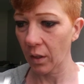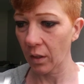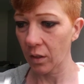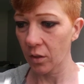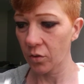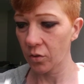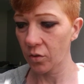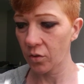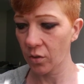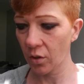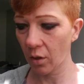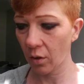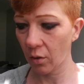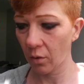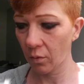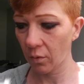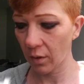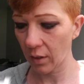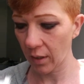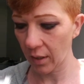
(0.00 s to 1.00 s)

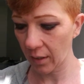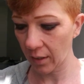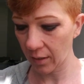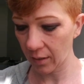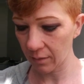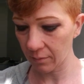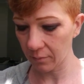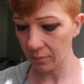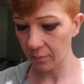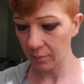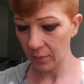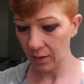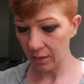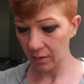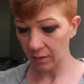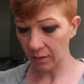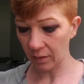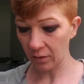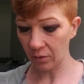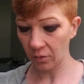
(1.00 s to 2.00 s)
So
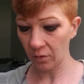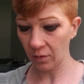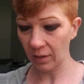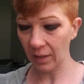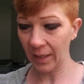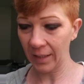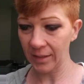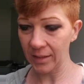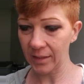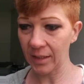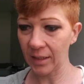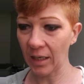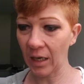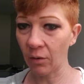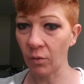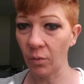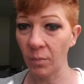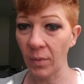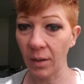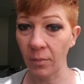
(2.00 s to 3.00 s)
the last thing I
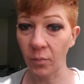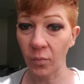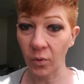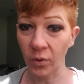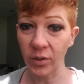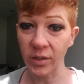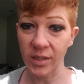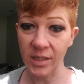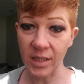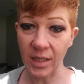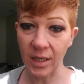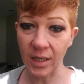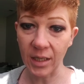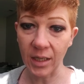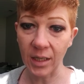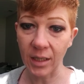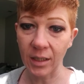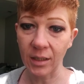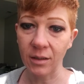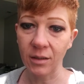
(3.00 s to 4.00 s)
remember is
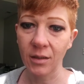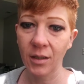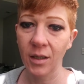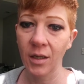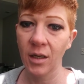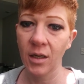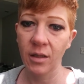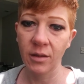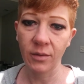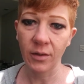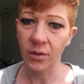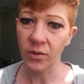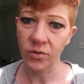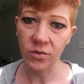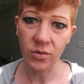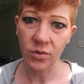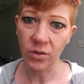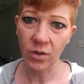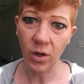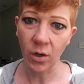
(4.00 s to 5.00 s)
thinking,
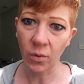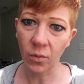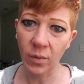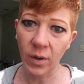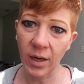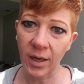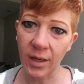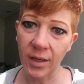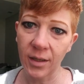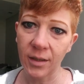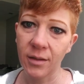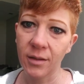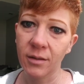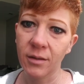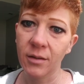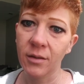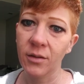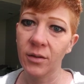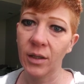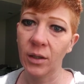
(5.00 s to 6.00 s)
there's no way
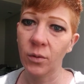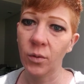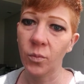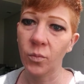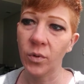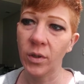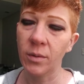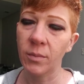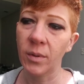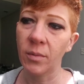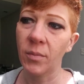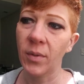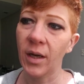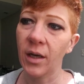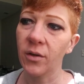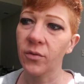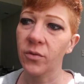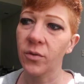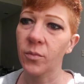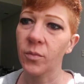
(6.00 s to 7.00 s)
they will bring me
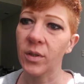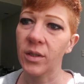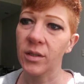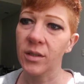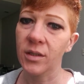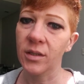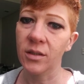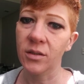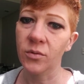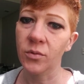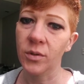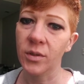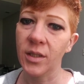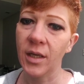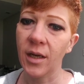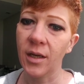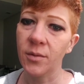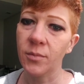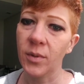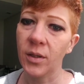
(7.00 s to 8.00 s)
back from this. This will
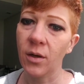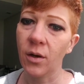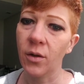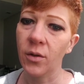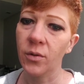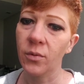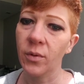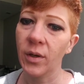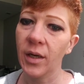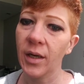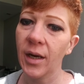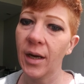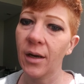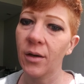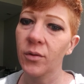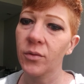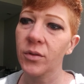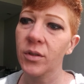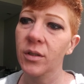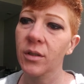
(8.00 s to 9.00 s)
take me all the way
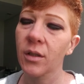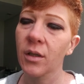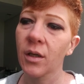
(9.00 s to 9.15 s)
out.